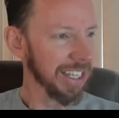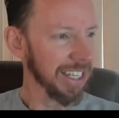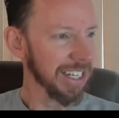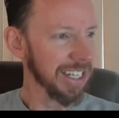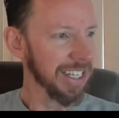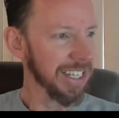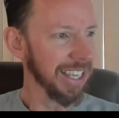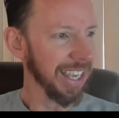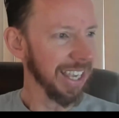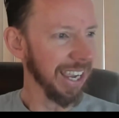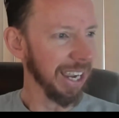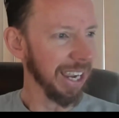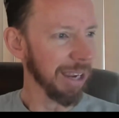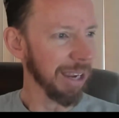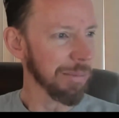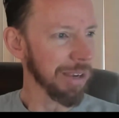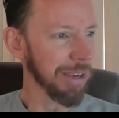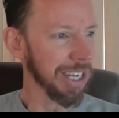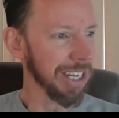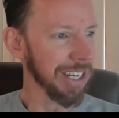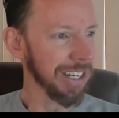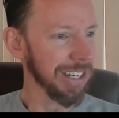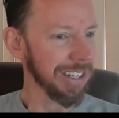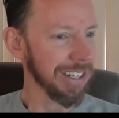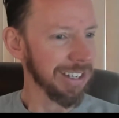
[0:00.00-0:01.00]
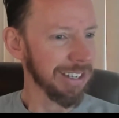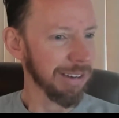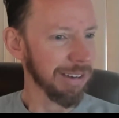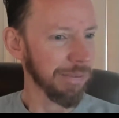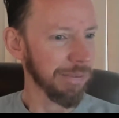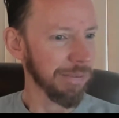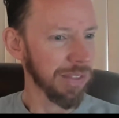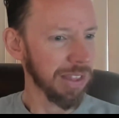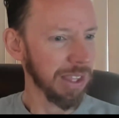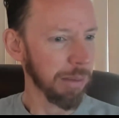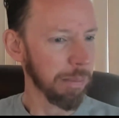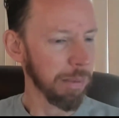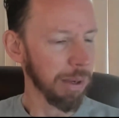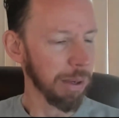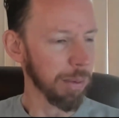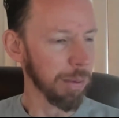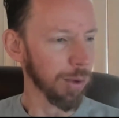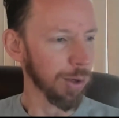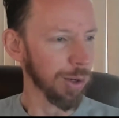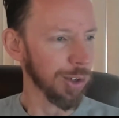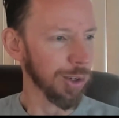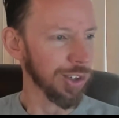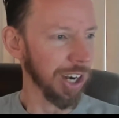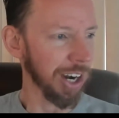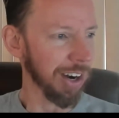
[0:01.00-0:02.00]
the scam is people
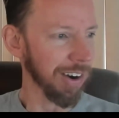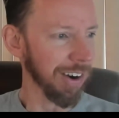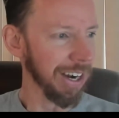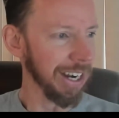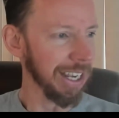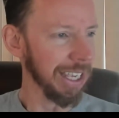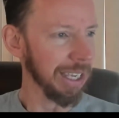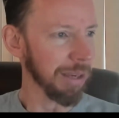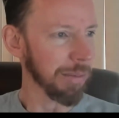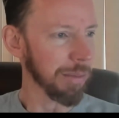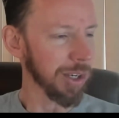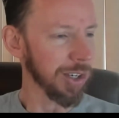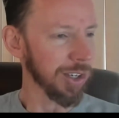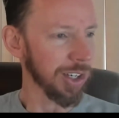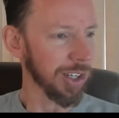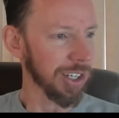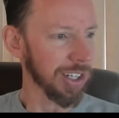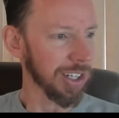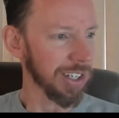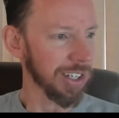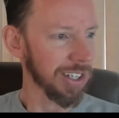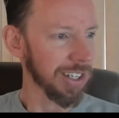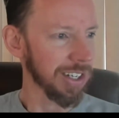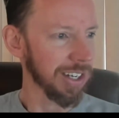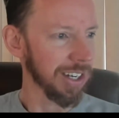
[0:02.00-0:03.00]
are generating images